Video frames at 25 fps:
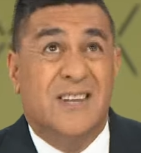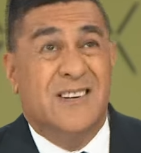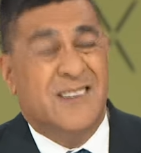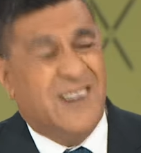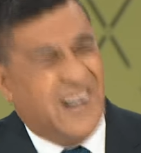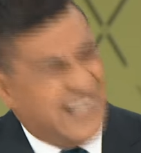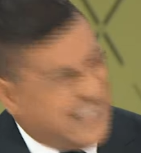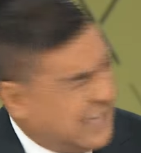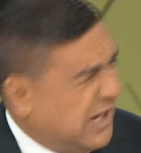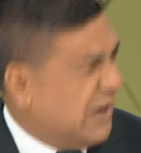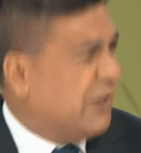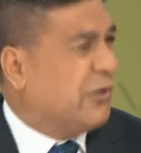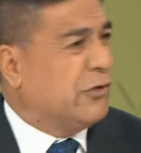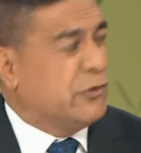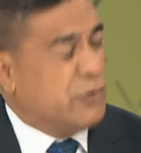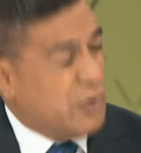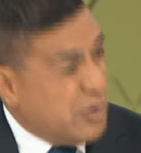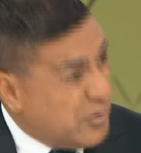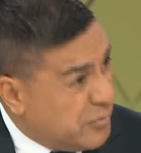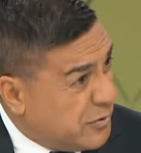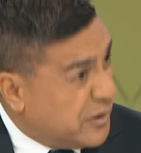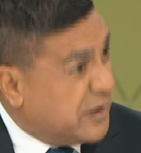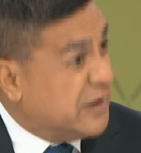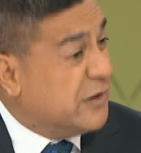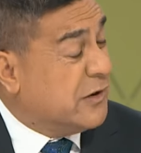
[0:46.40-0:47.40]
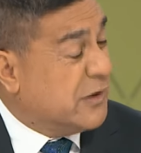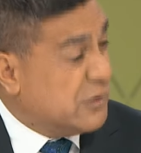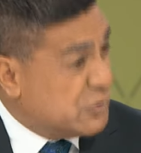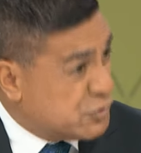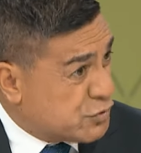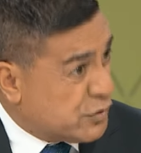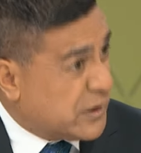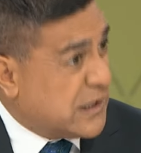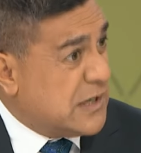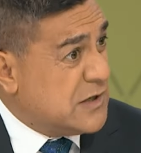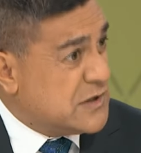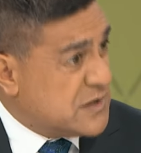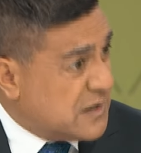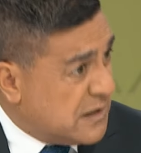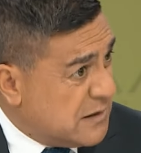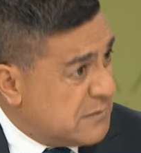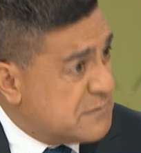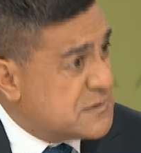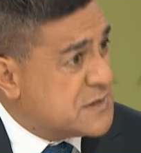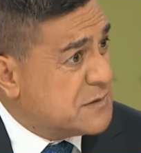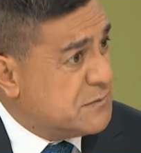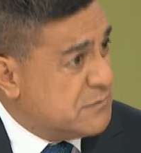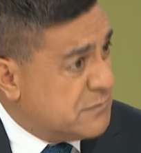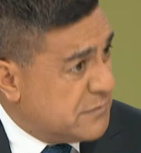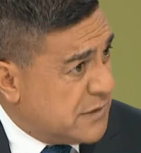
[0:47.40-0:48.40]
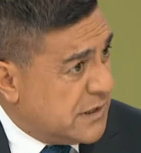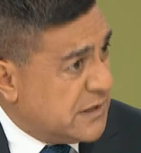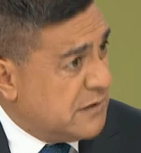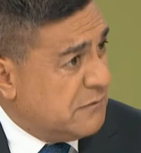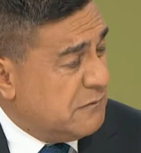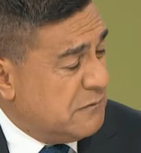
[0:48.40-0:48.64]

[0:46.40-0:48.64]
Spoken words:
I guess, turbulent and tricky times, Bayden?